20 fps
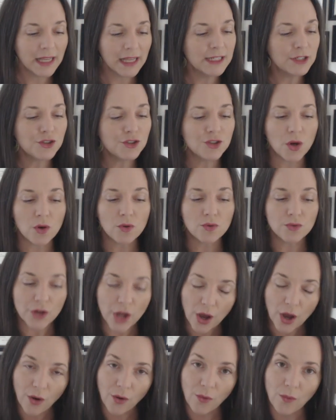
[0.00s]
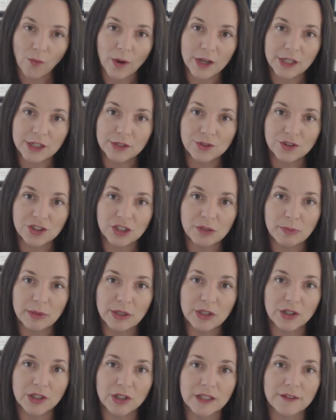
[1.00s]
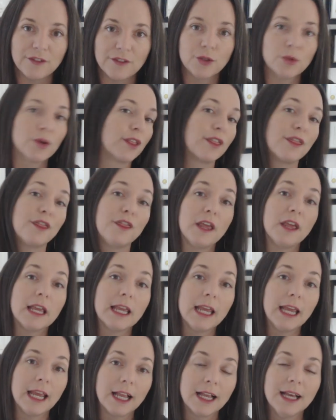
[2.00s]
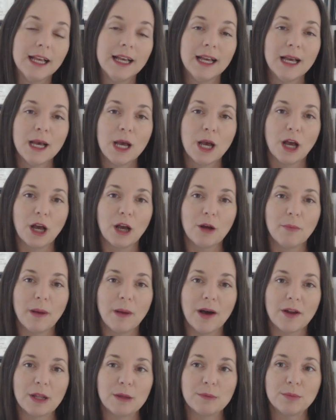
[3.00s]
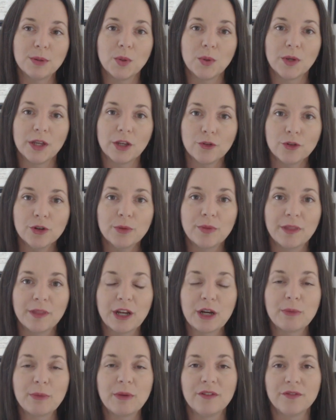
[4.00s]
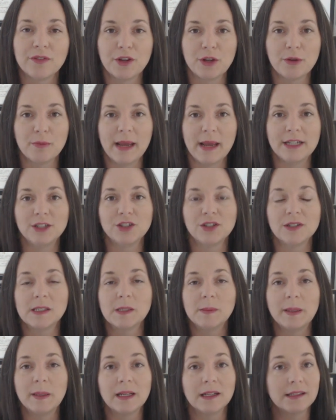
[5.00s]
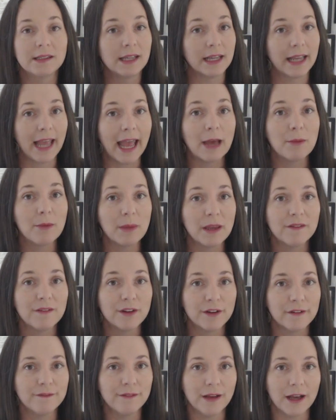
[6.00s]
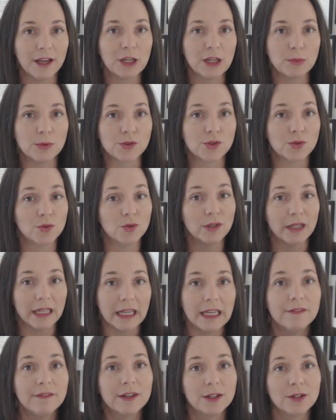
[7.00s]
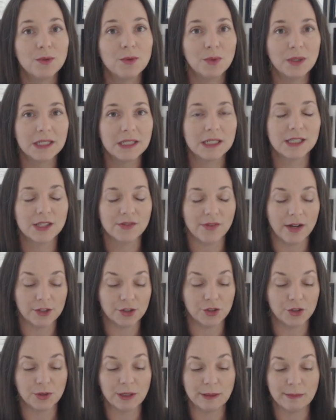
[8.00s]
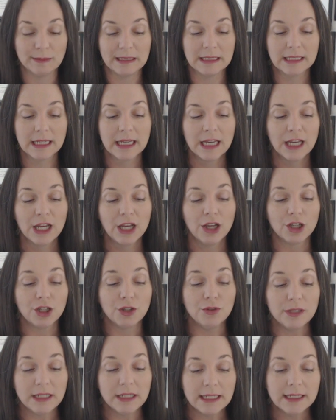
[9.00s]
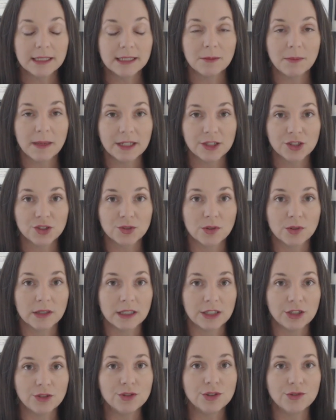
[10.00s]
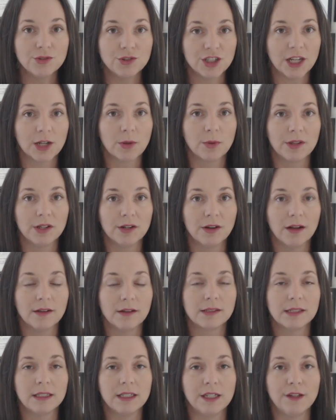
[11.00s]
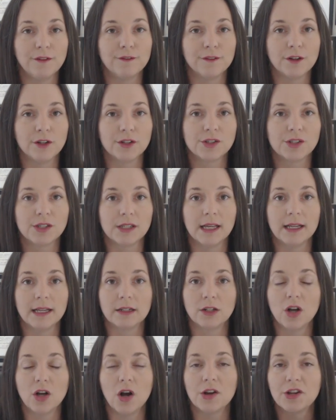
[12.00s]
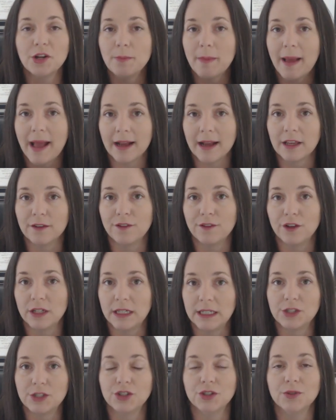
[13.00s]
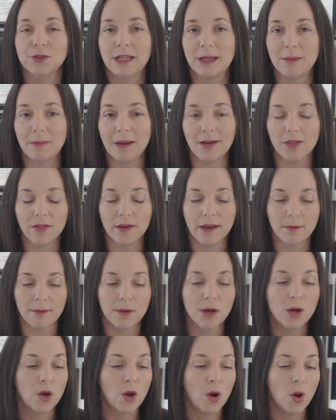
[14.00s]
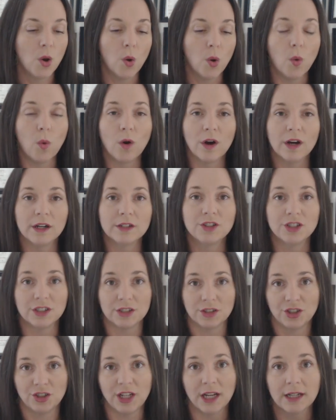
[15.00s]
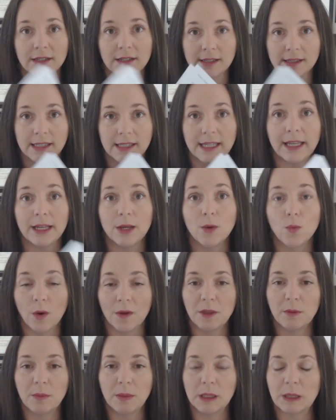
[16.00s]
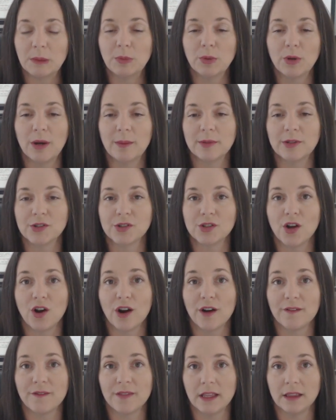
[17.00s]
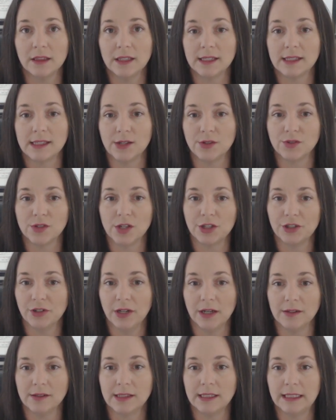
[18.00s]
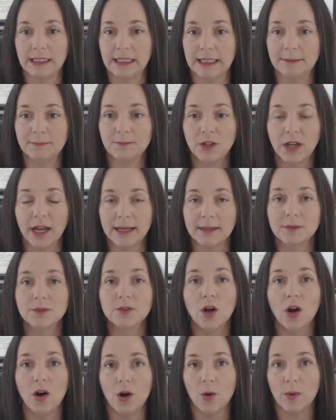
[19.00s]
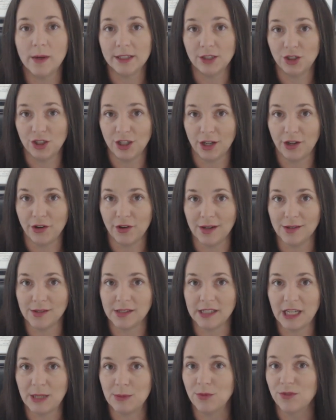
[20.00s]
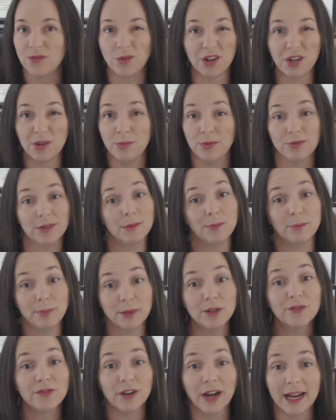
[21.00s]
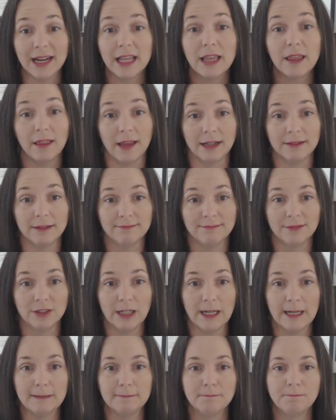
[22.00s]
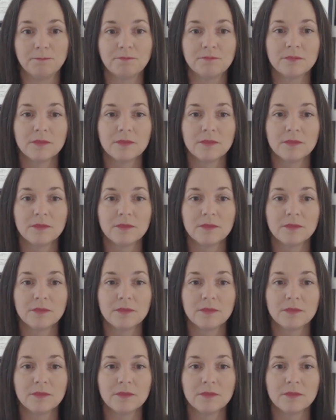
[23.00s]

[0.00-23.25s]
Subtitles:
and don't know what you should bill, if you are thinking about employing group therapy for your patients, because it can be a very valuable tool even with dysphagia treatment, you need to make sure that you do check with your LCD first and call your MAC if you need to, email them, or just check to see what the billing parameters are if they list those on your LCD. Okay, always check your LCD before you bill for anything. Okay.